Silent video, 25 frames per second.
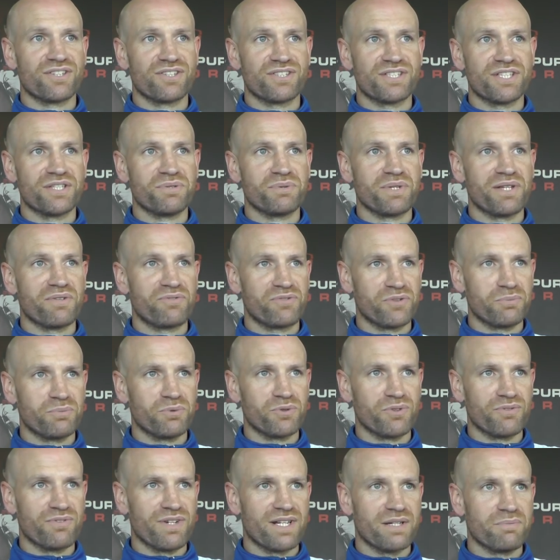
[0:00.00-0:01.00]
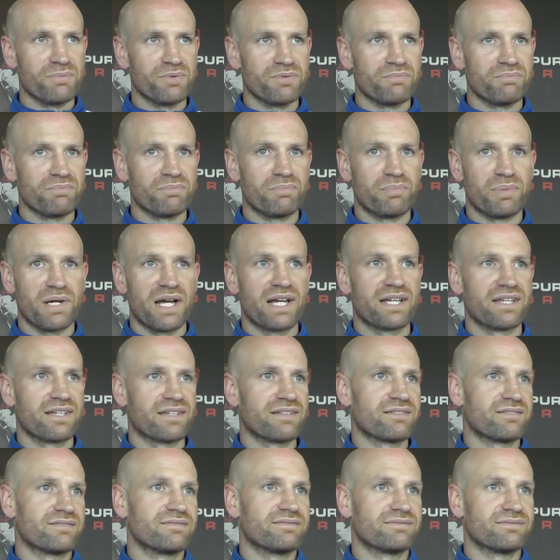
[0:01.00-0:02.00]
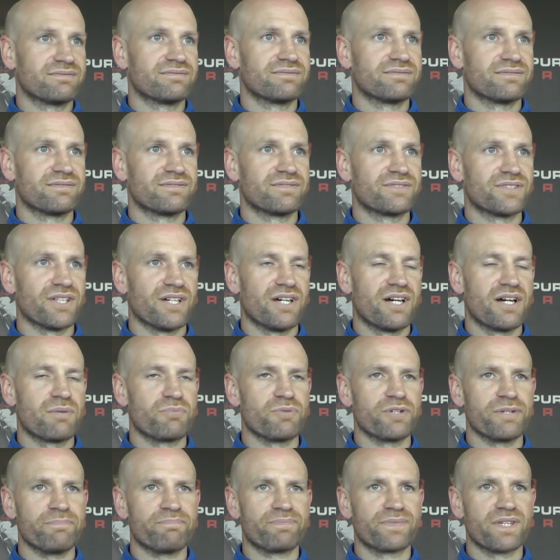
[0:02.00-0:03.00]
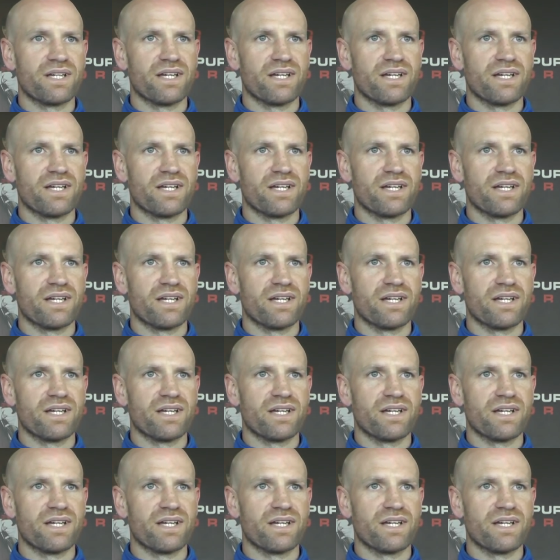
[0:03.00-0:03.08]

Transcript: continue with their football development back to Hartpury.